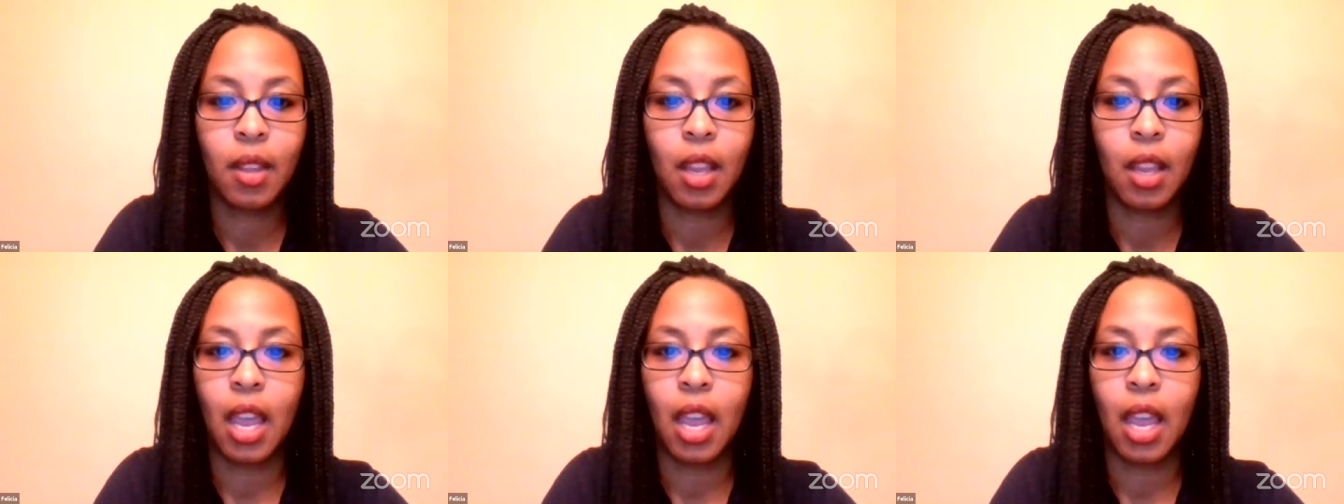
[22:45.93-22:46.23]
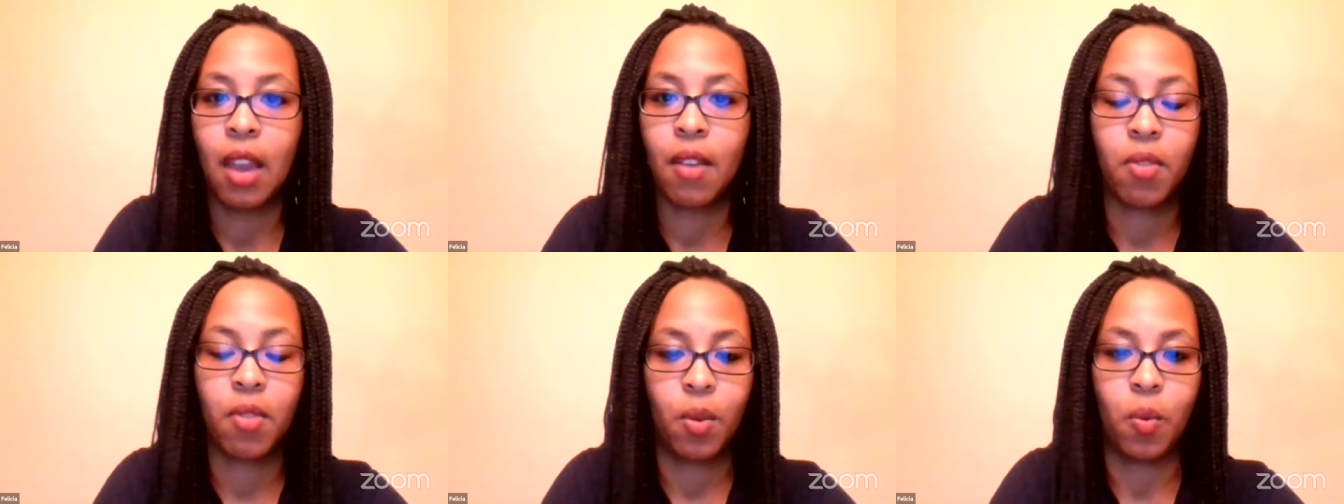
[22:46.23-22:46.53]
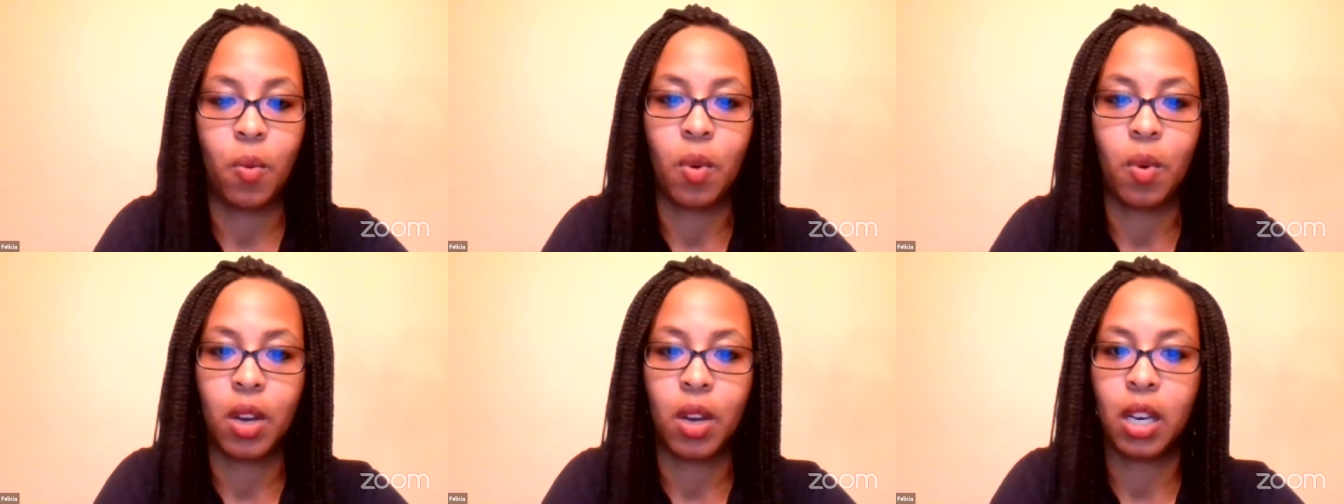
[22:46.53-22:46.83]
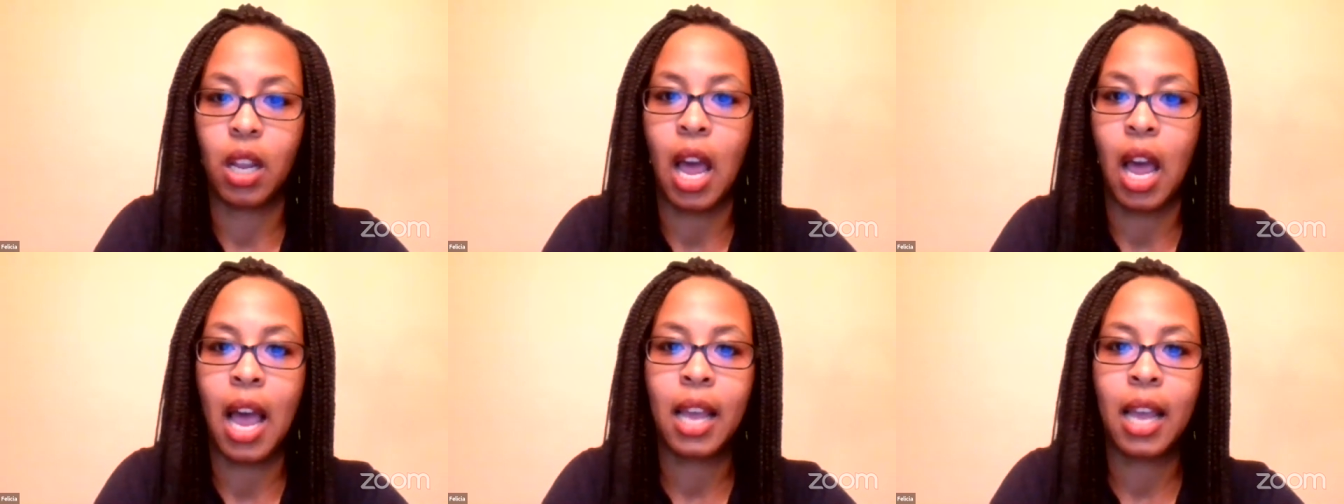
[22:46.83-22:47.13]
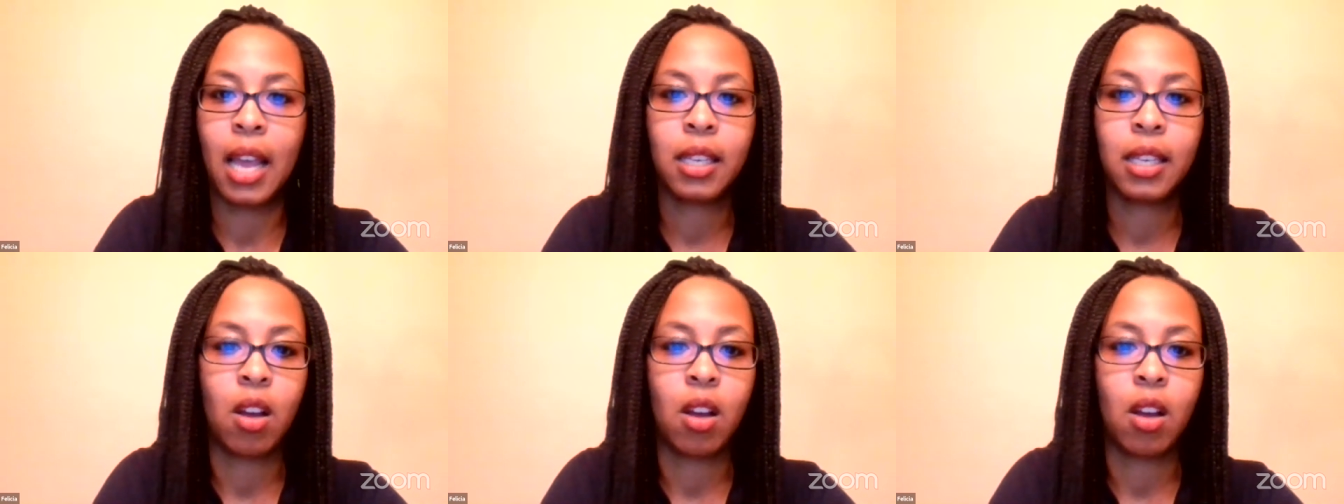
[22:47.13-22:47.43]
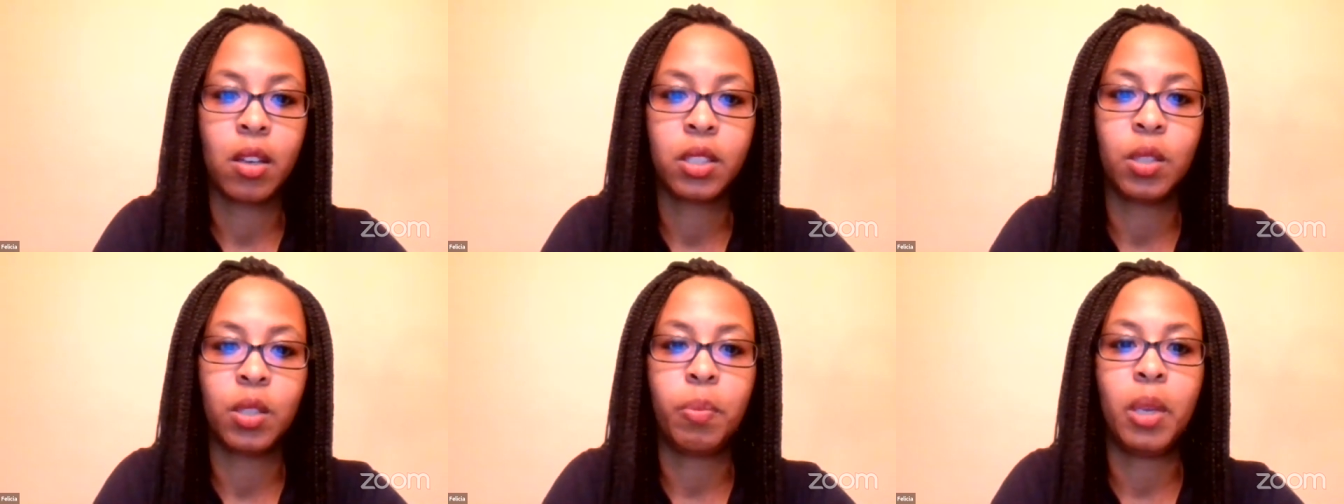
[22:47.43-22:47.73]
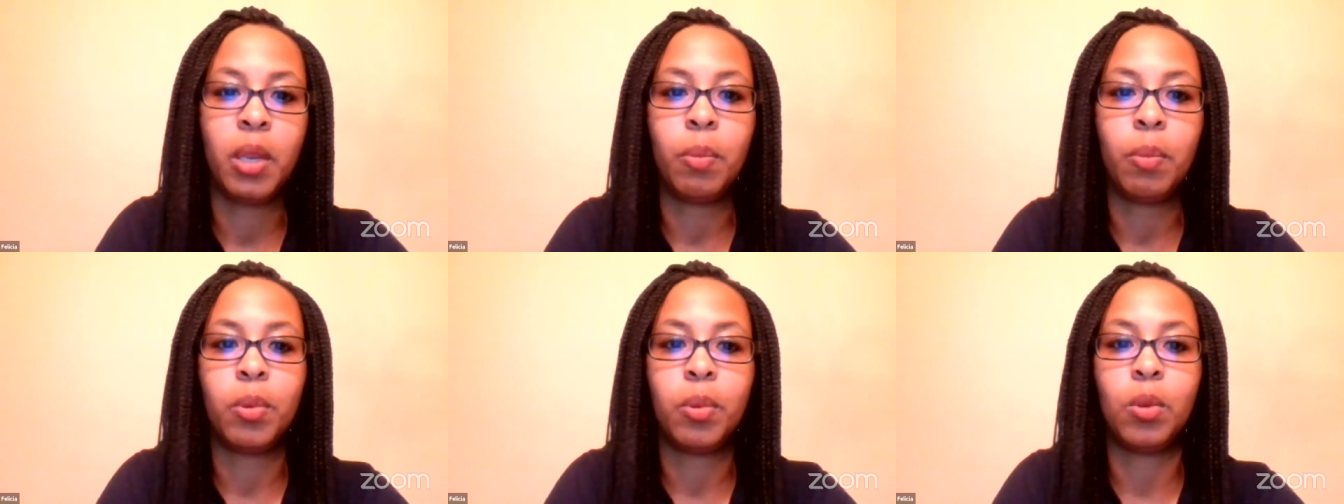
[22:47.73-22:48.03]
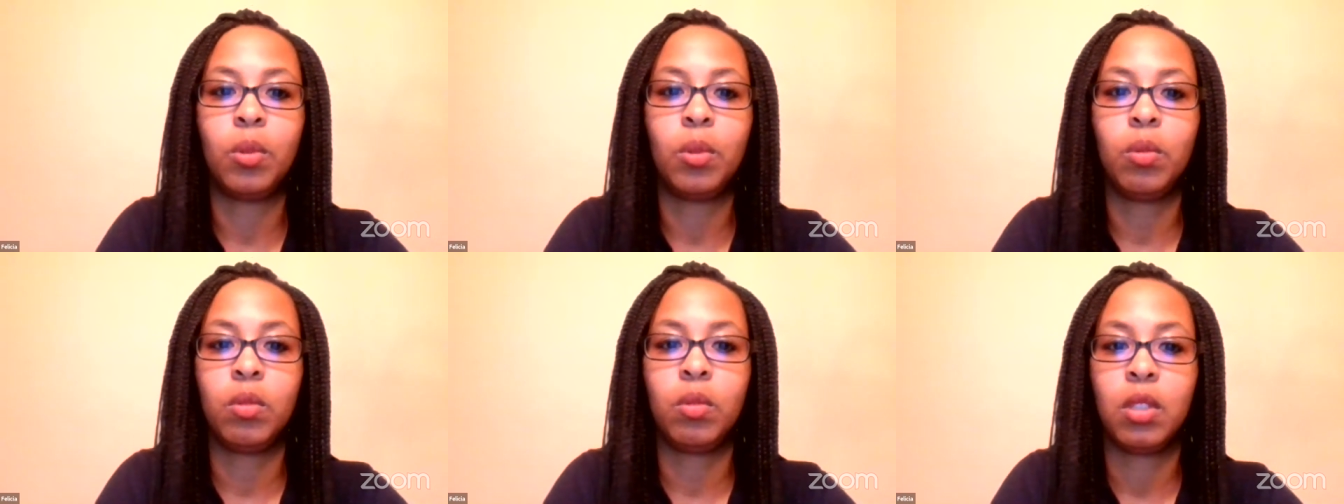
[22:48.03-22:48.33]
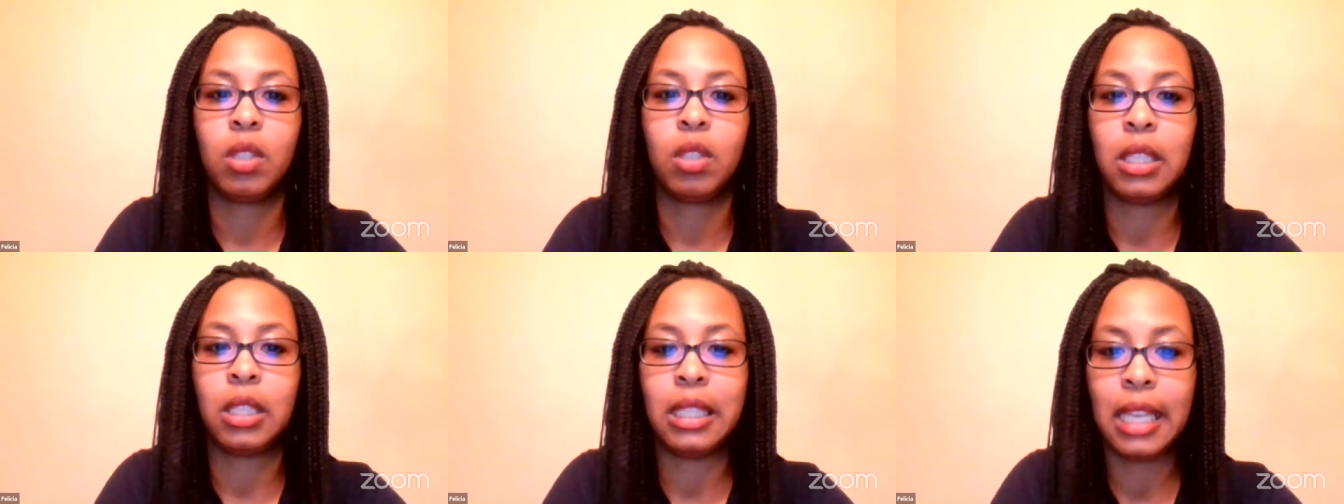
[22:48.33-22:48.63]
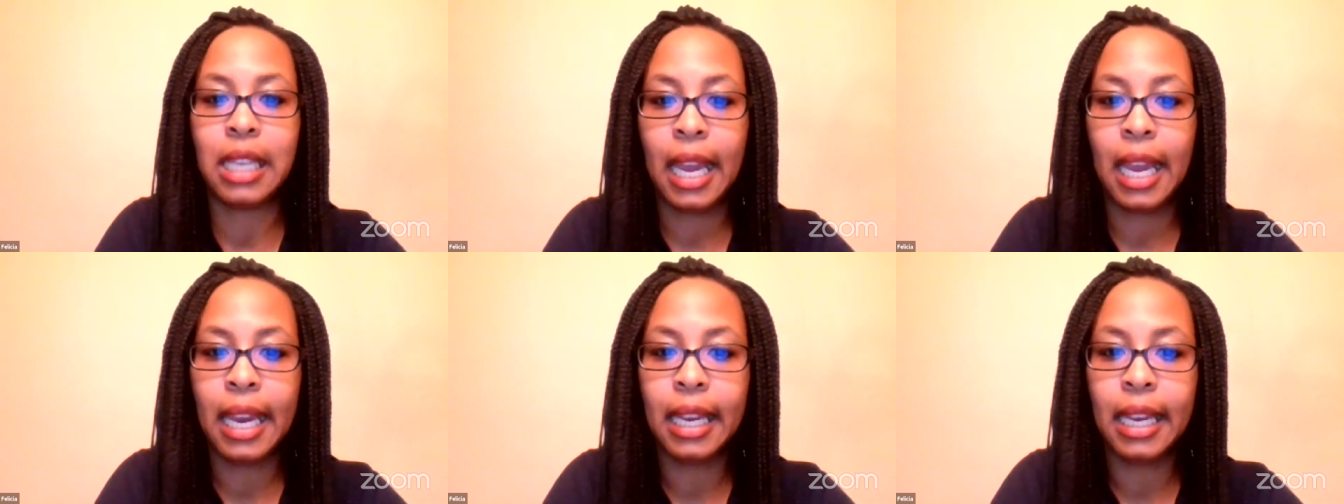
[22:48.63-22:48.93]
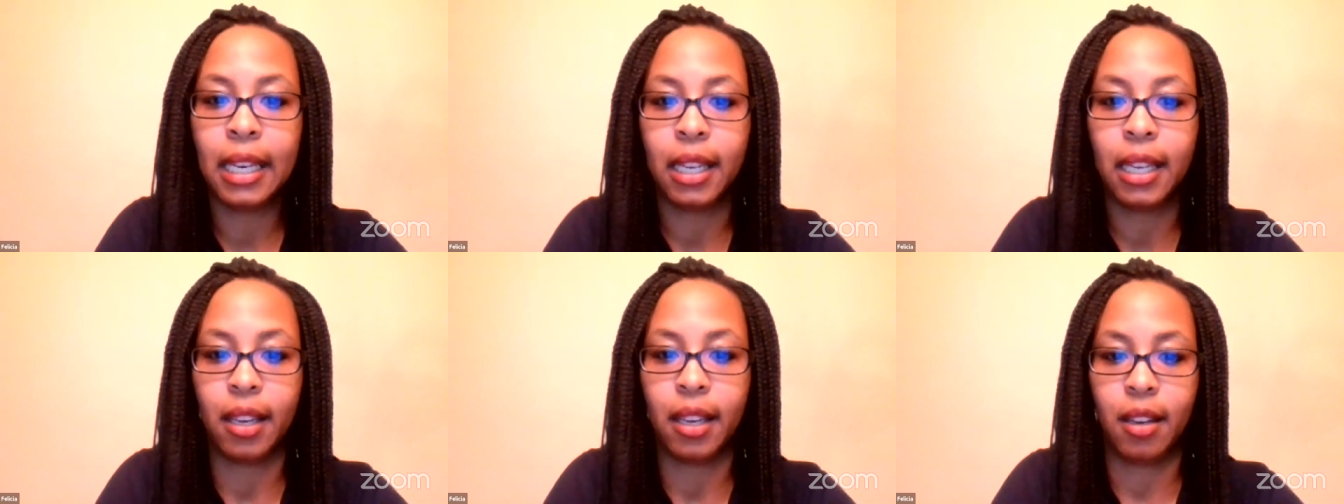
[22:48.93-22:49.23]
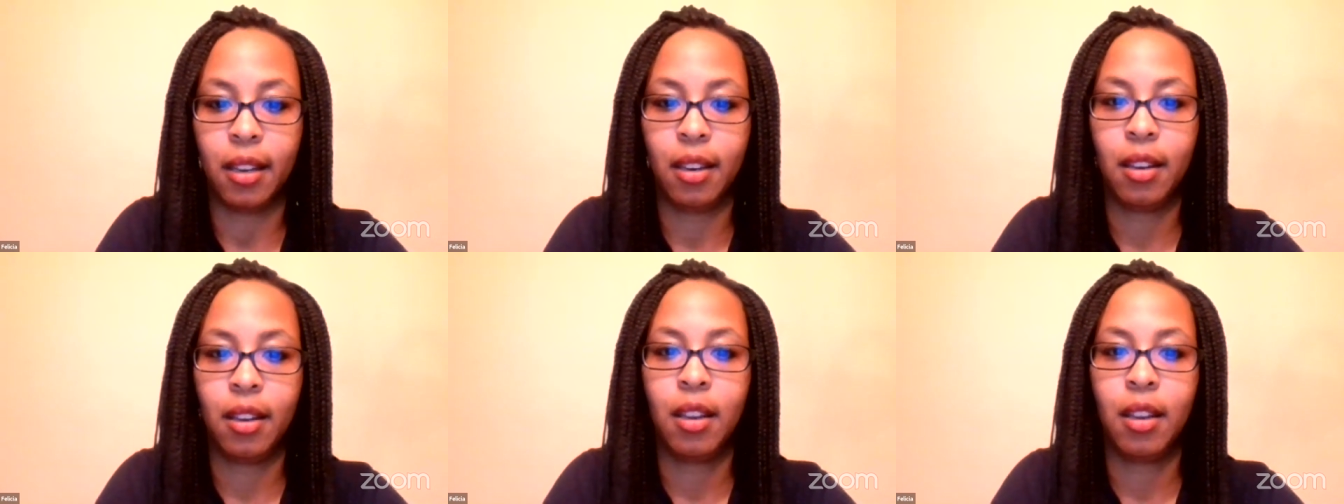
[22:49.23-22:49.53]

Everyone. I talk to people daily,